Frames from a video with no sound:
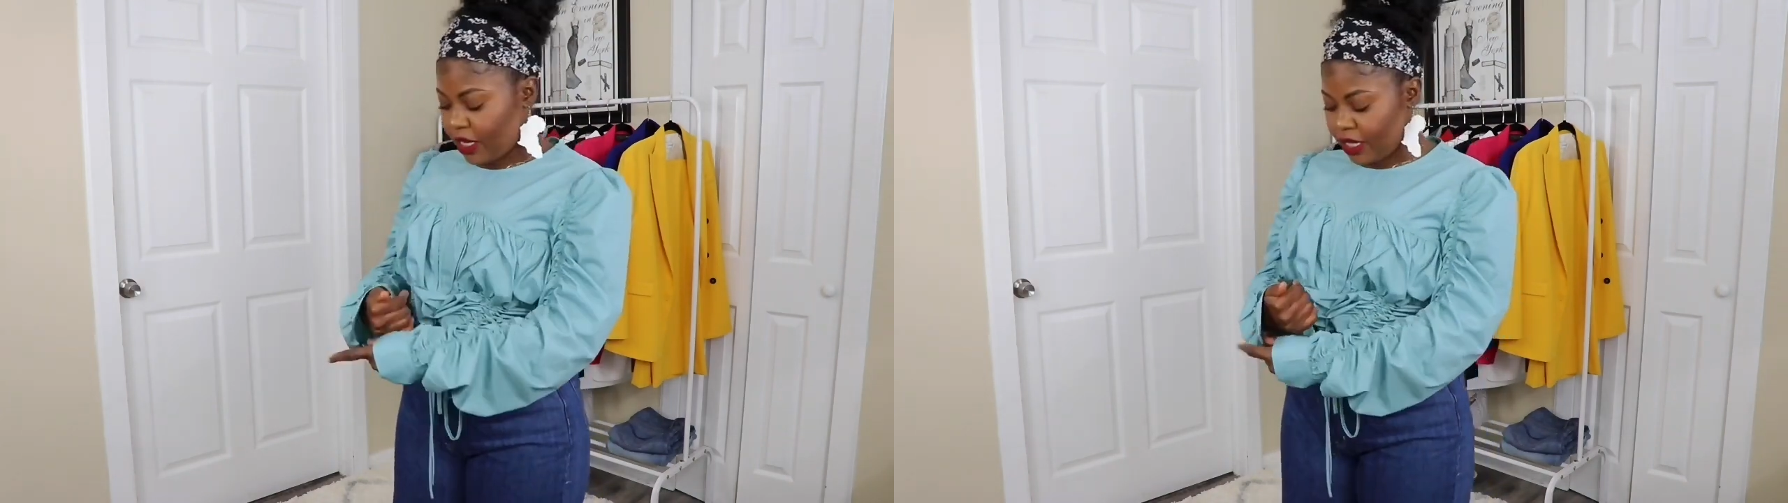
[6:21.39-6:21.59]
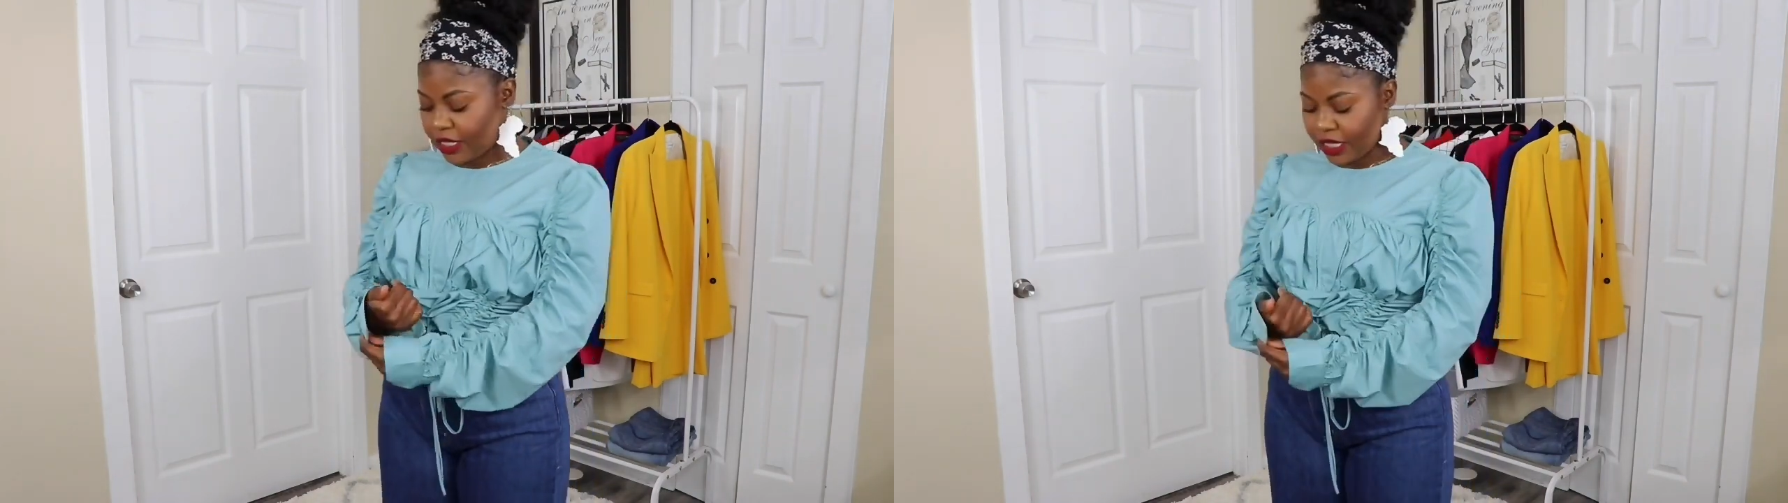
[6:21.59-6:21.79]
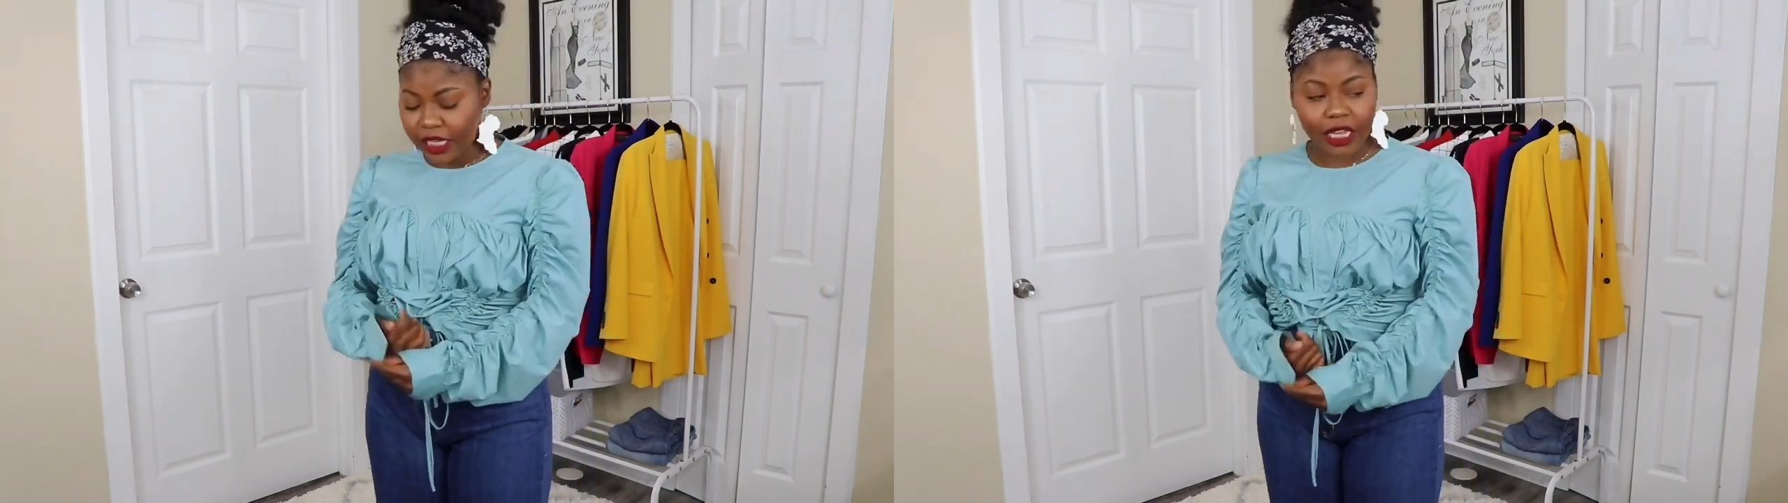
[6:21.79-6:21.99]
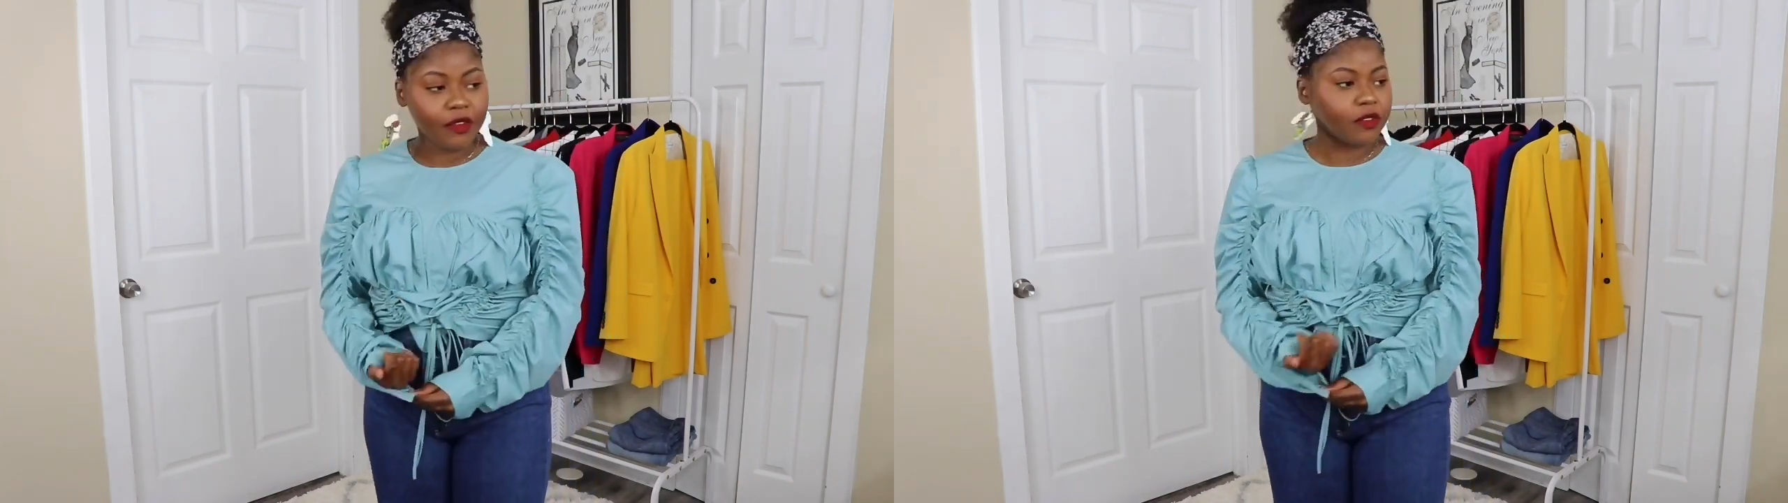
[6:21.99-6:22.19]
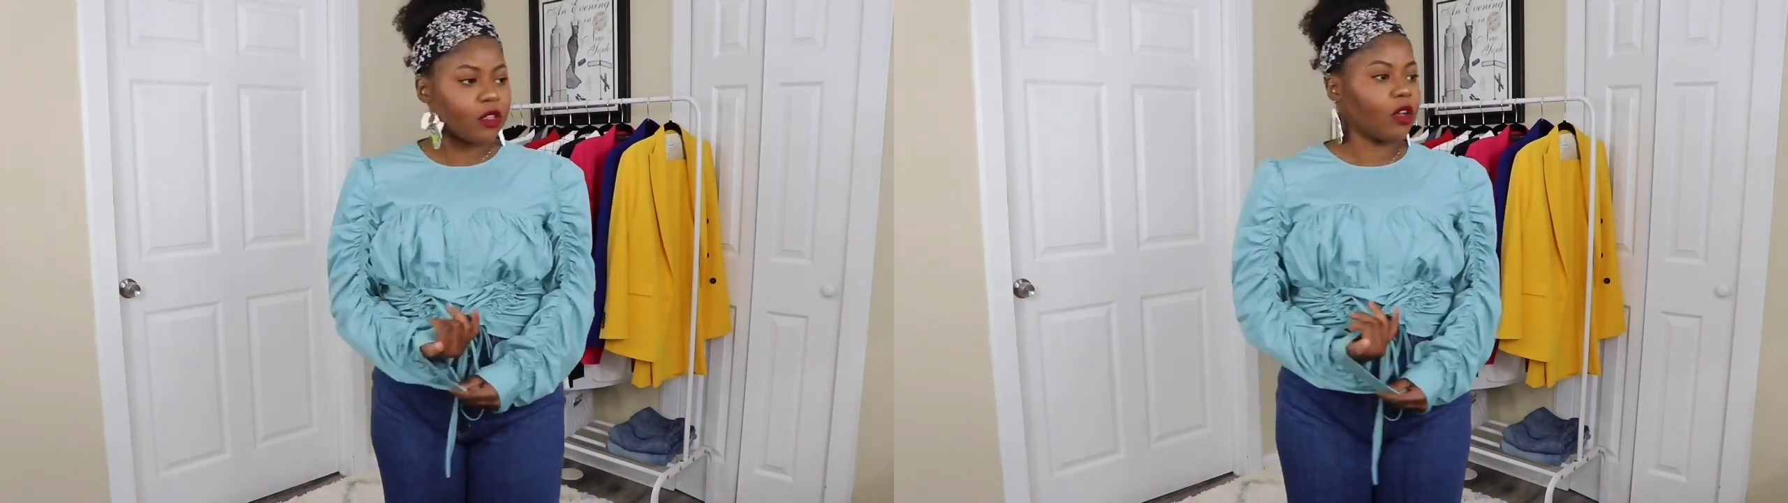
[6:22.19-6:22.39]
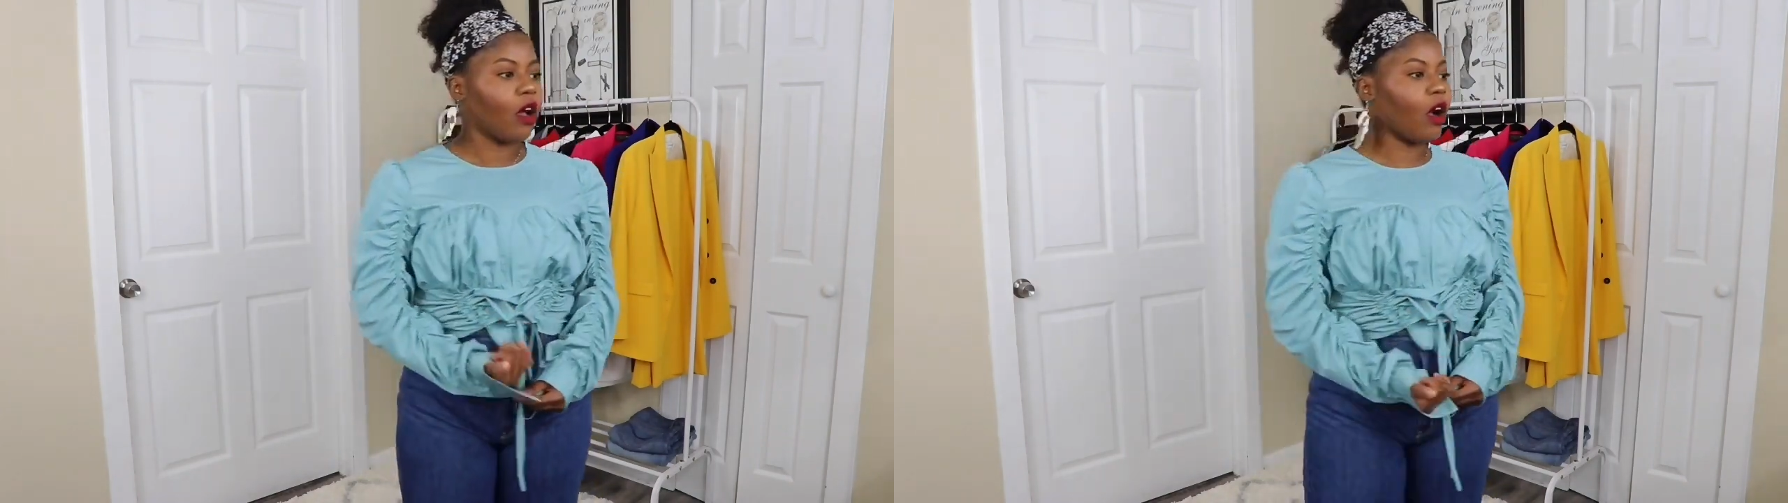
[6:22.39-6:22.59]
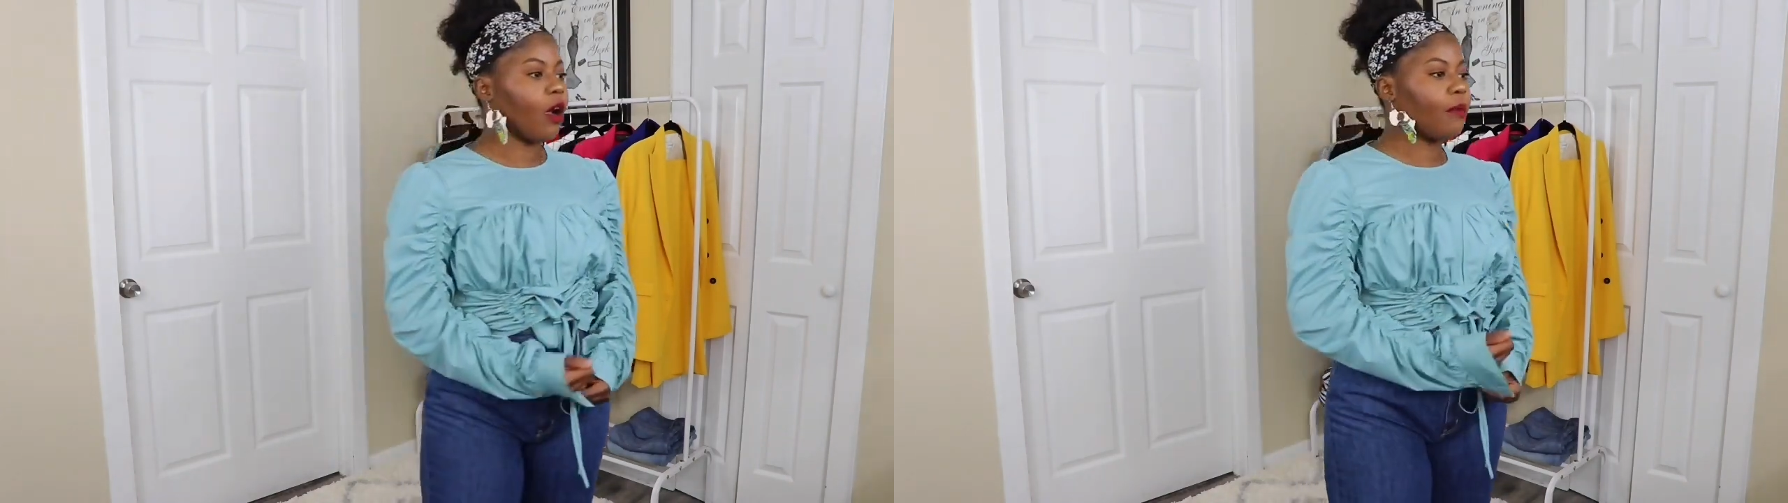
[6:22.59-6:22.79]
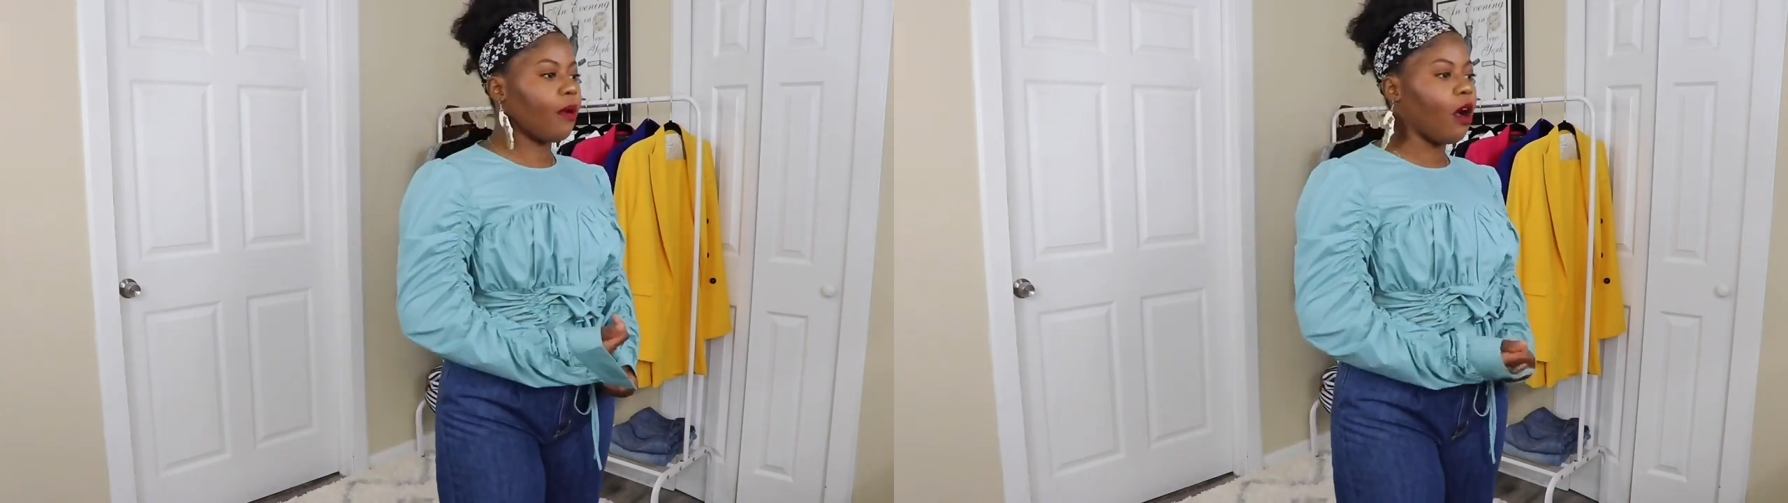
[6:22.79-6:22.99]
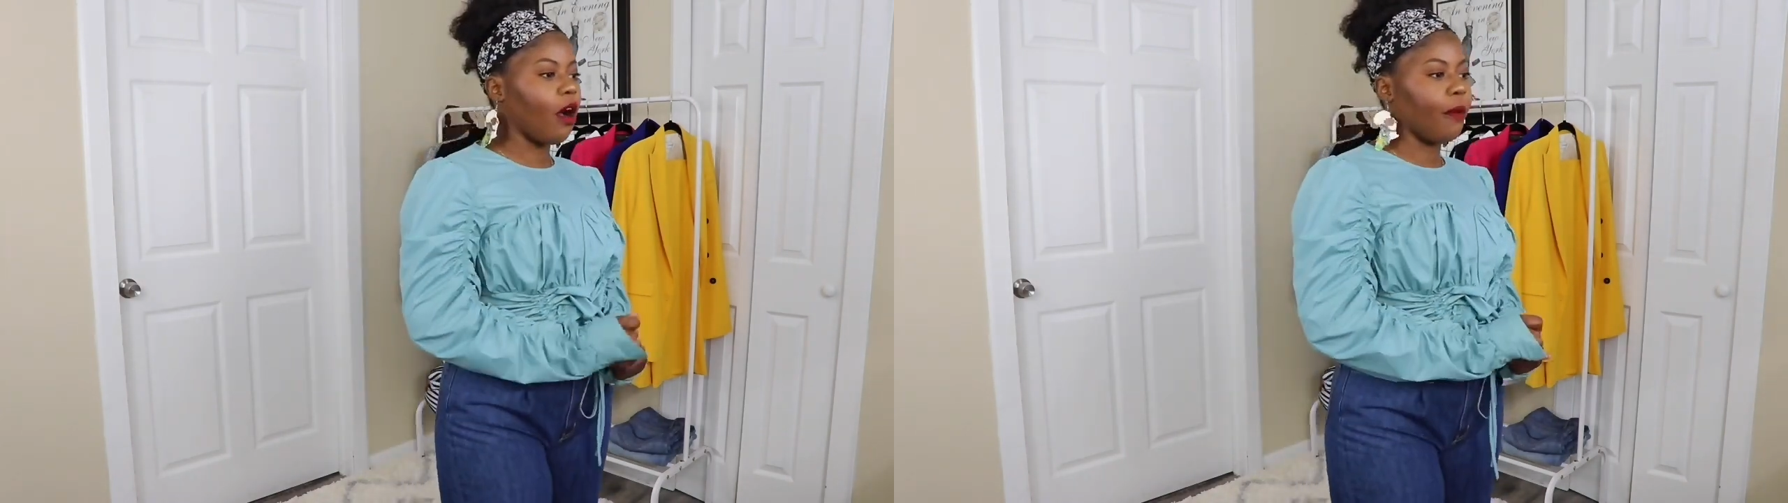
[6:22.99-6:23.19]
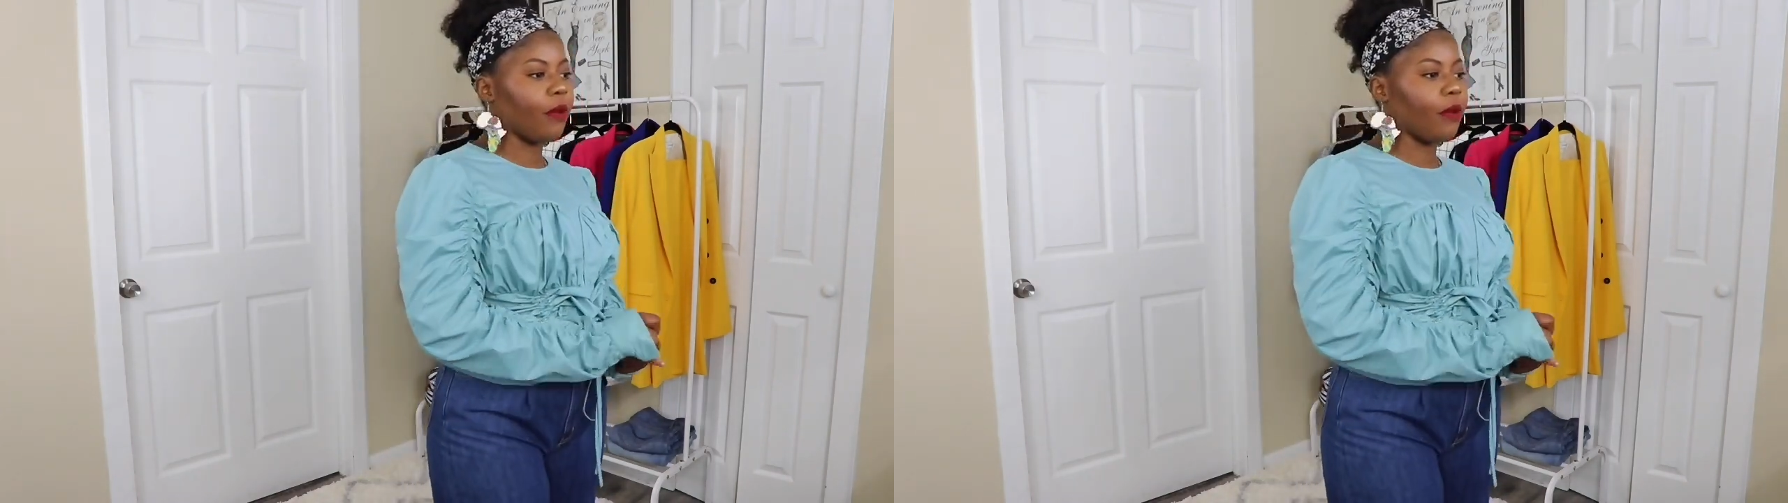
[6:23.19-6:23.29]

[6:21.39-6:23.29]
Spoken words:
The sleeves are bomb.